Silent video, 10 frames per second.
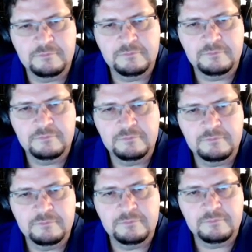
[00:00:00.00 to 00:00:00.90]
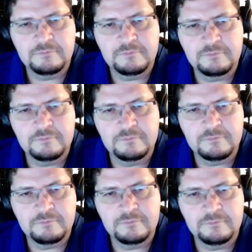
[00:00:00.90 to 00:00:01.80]

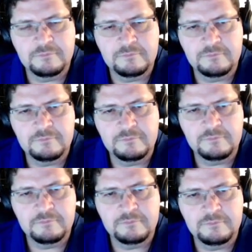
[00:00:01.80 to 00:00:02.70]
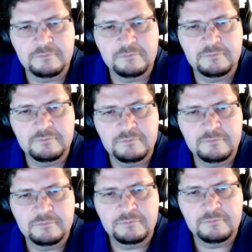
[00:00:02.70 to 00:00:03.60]

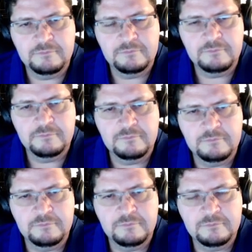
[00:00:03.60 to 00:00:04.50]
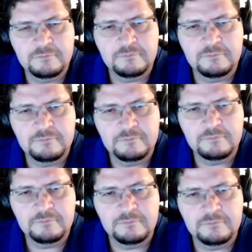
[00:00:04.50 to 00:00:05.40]

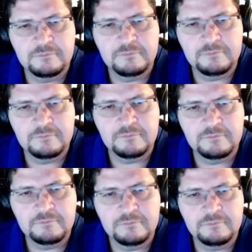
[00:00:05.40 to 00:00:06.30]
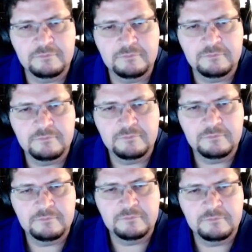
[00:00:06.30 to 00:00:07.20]

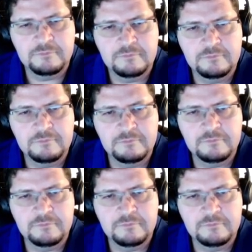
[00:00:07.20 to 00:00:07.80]
(not speaking)